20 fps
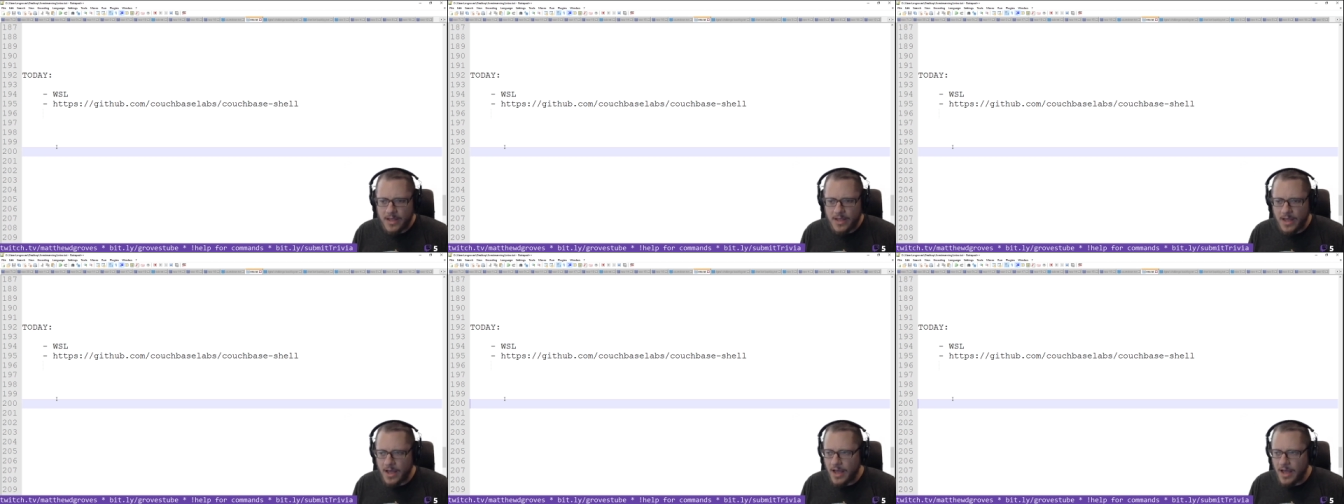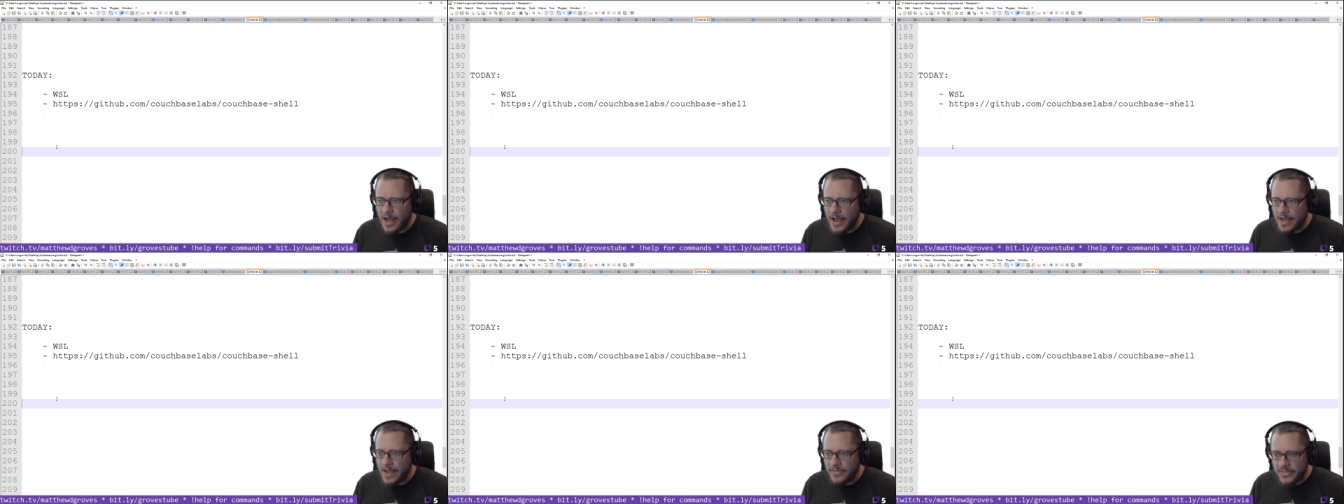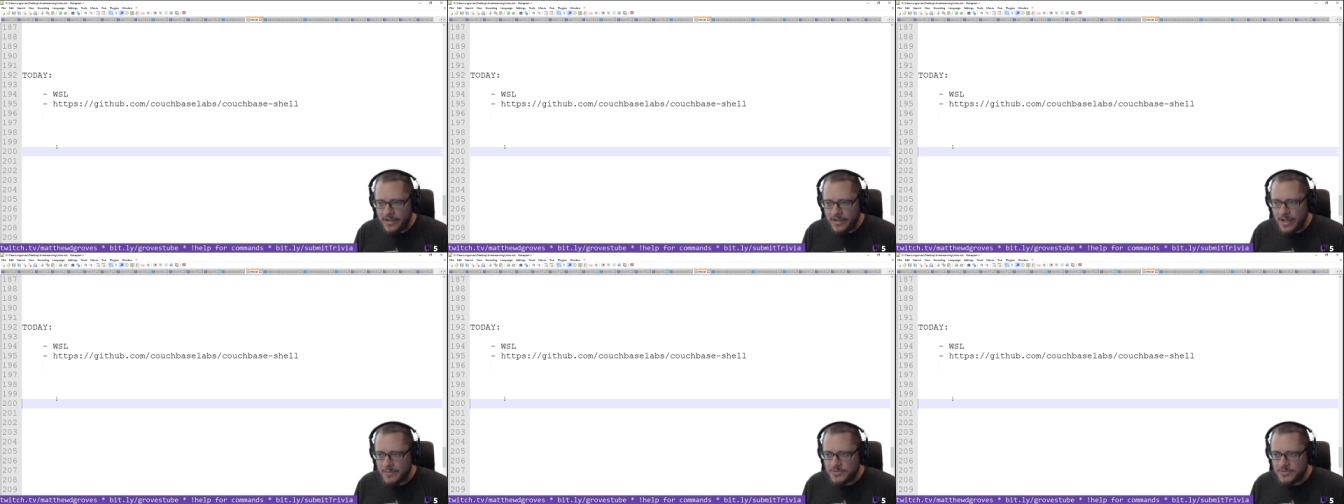I
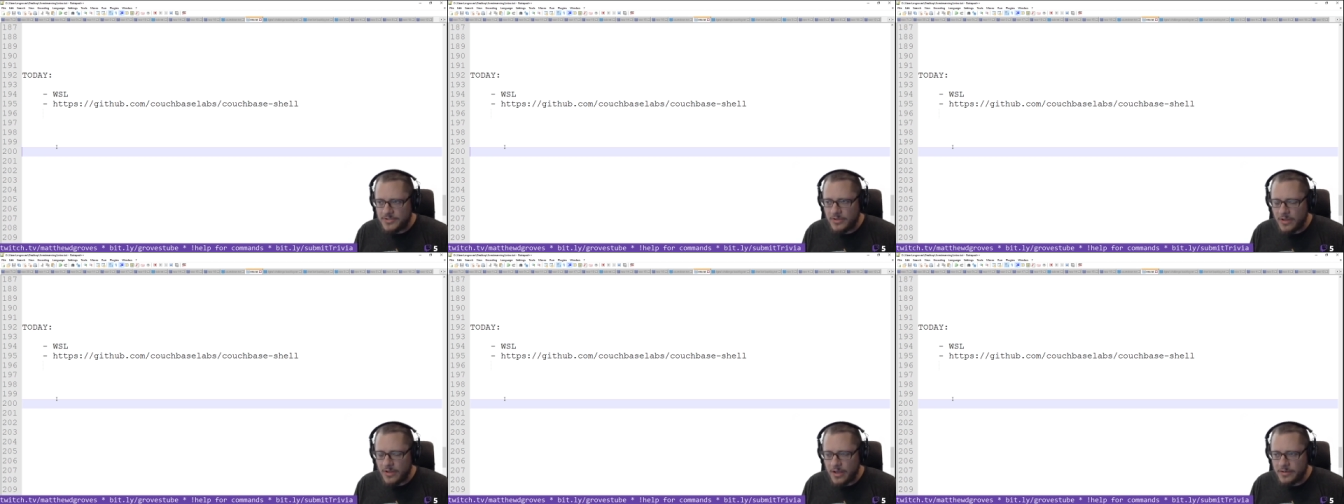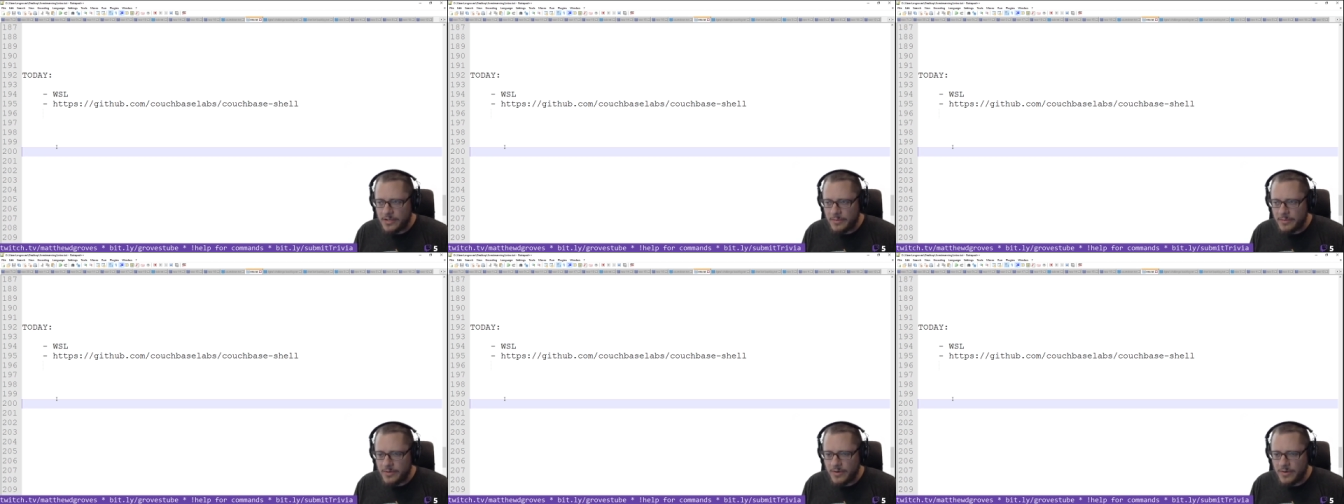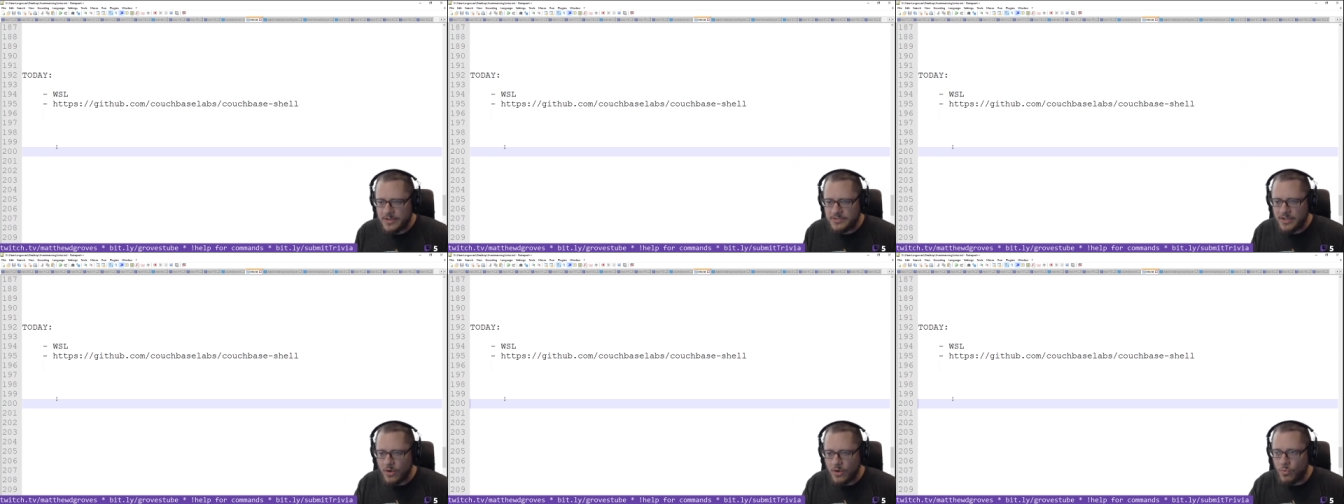think I'm still on
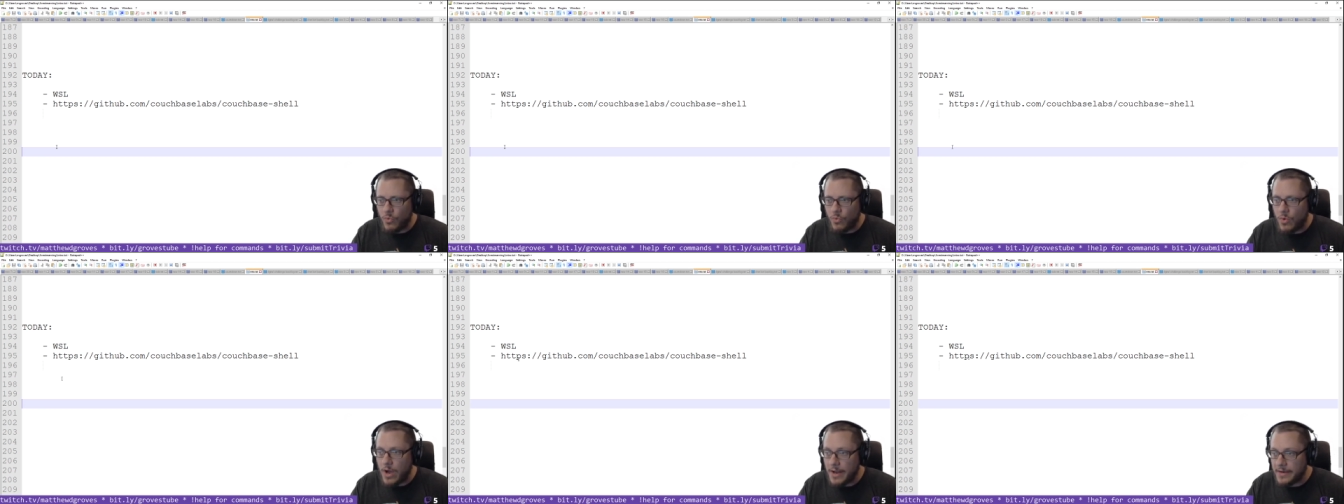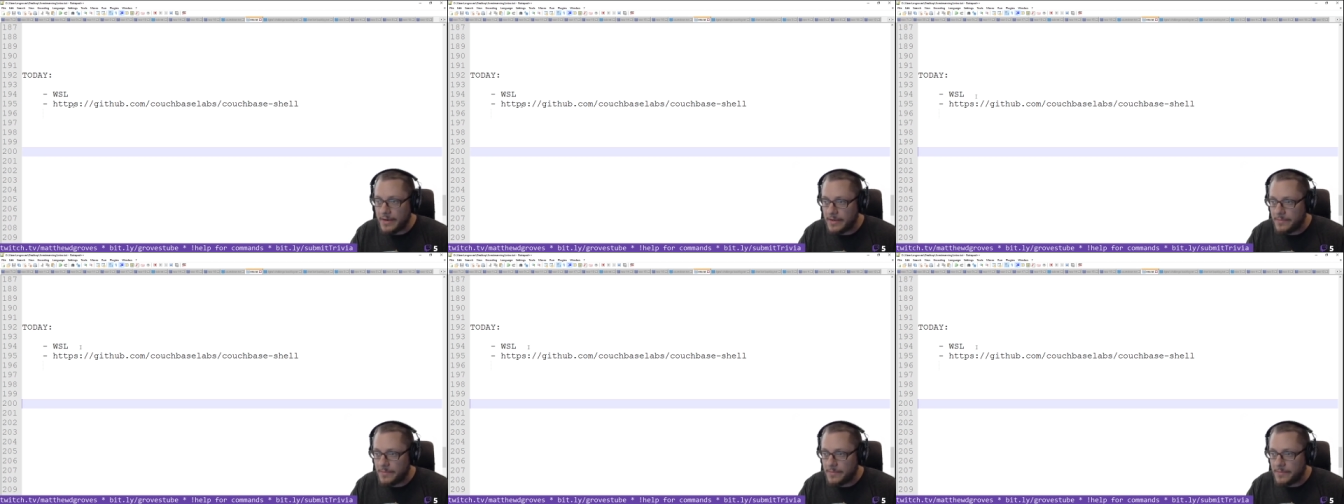WSL 1.